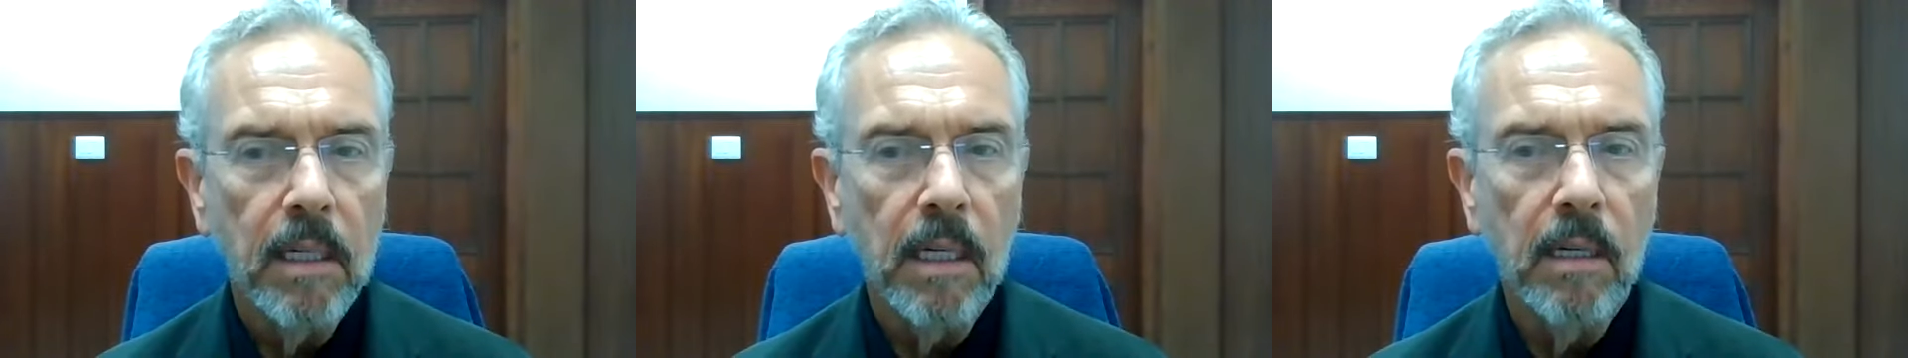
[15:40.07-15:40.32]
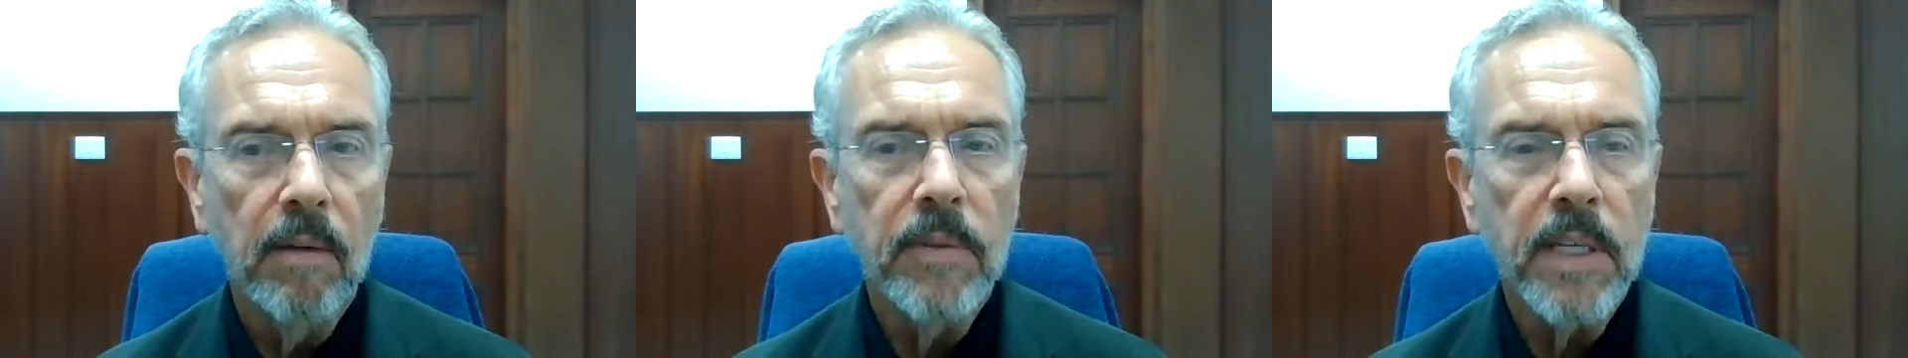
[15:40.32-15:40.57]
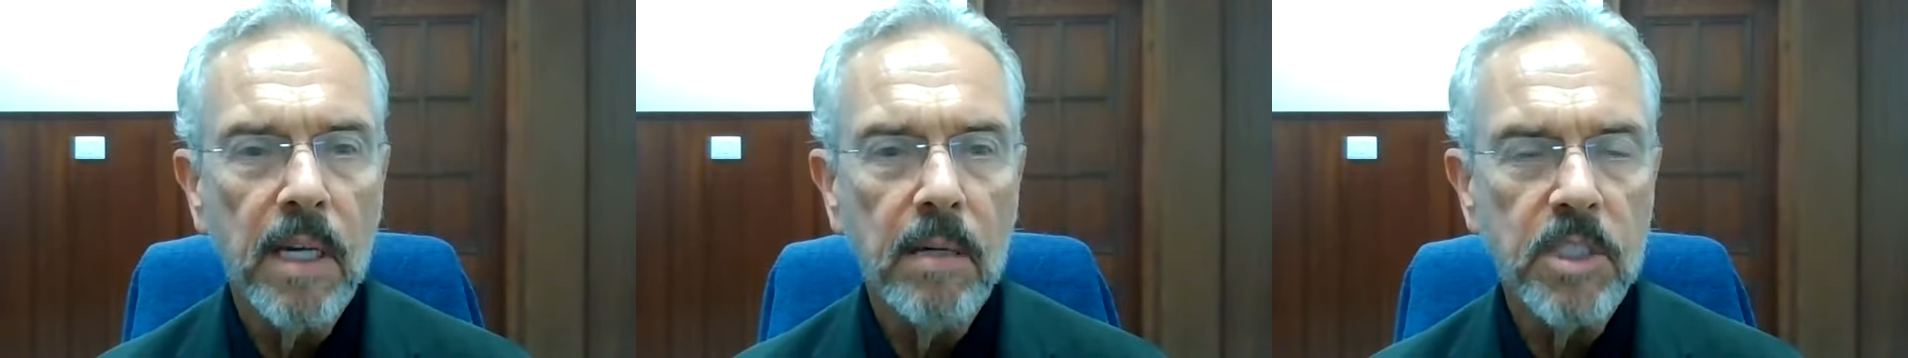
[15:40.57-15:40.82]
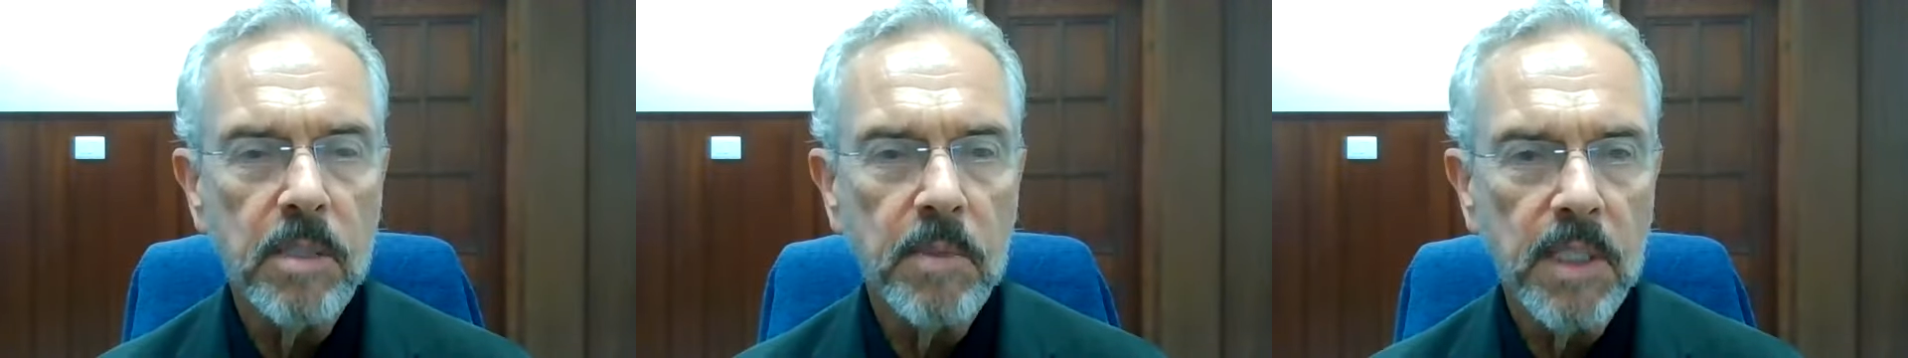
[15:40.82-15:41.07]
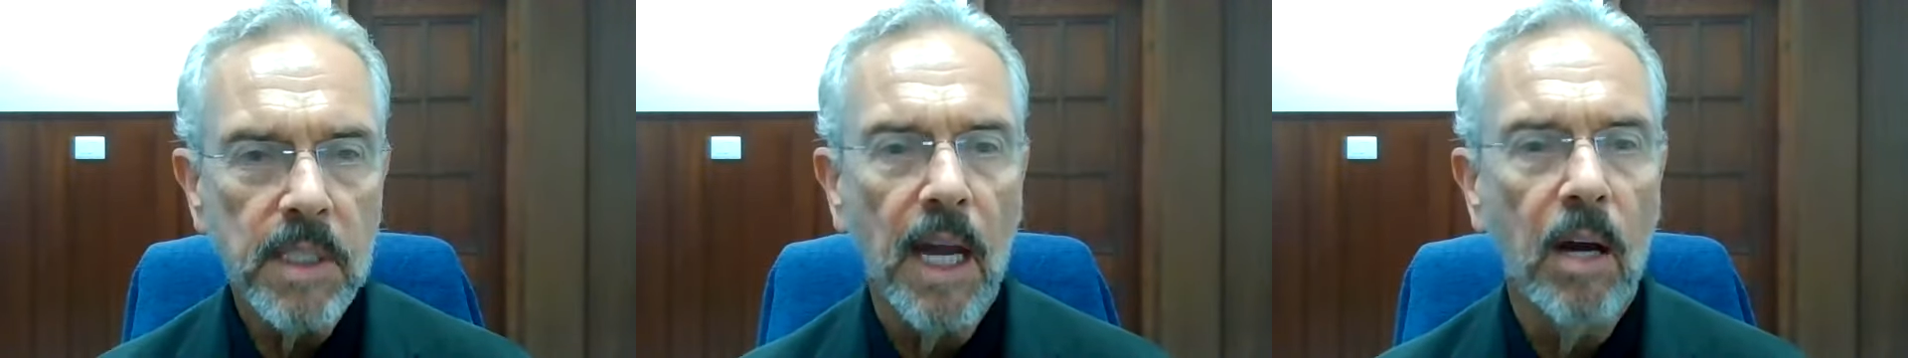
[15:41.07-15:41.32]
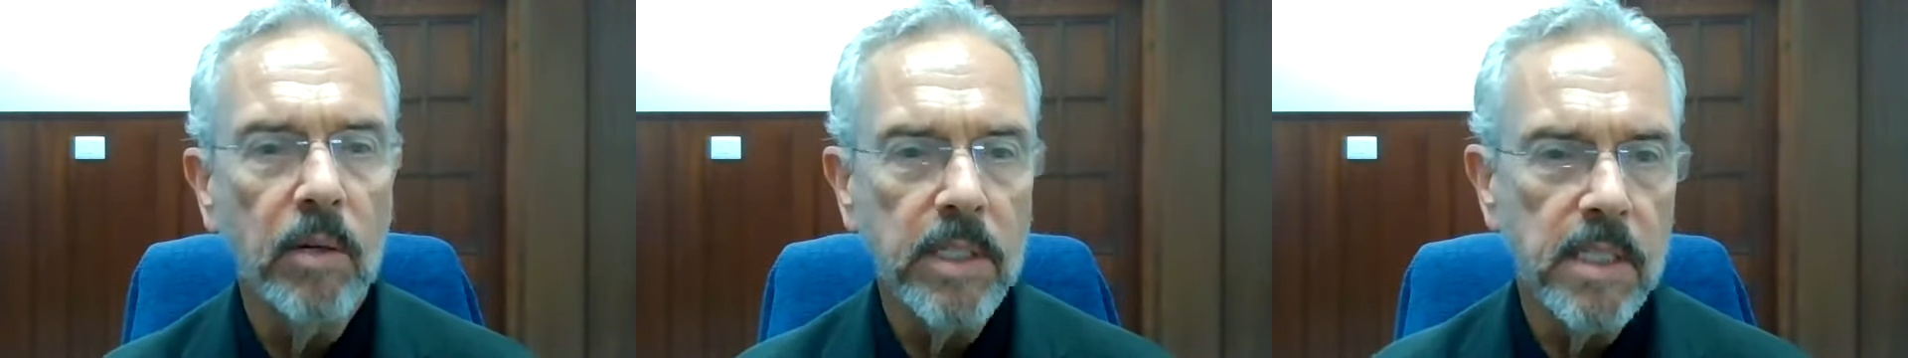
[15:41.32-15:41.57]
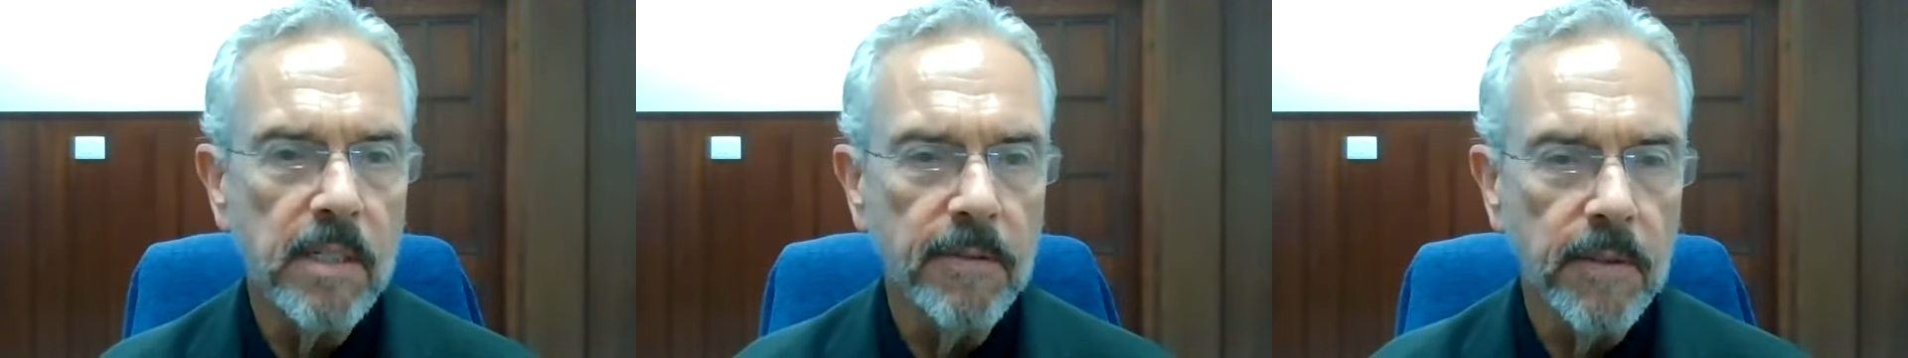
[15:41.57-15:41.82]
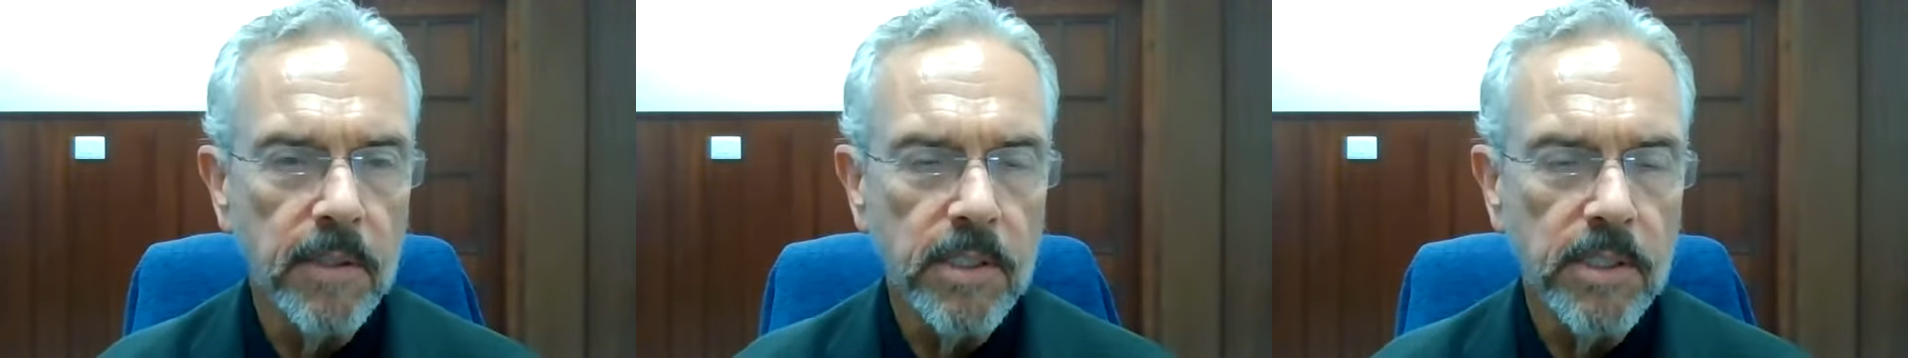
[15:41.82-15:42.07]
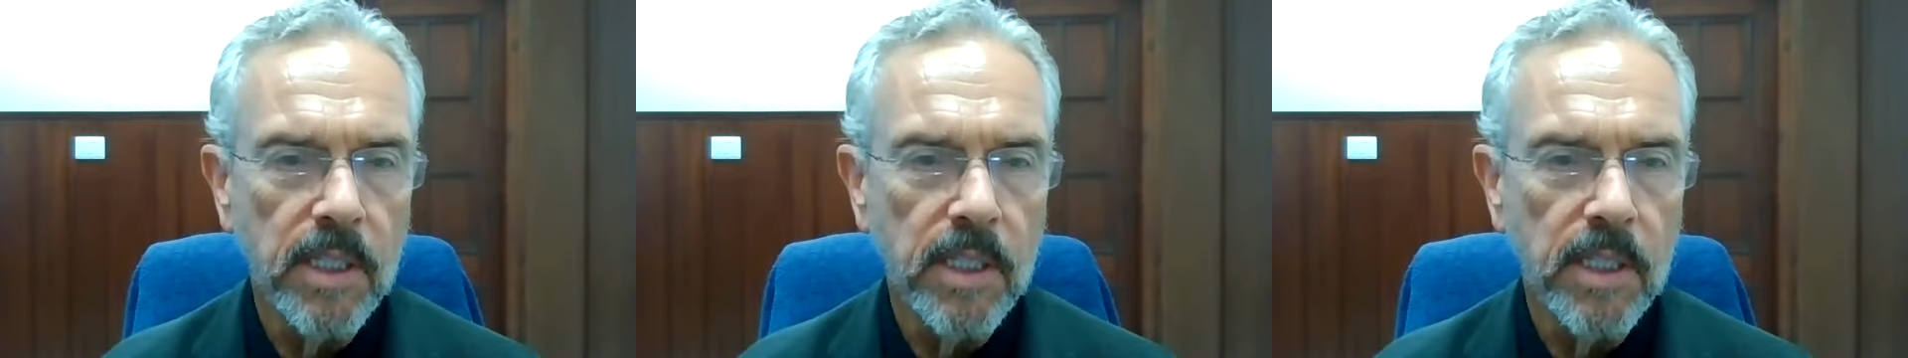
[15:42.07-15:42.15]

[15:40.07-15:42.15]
of the MGB, how it differs,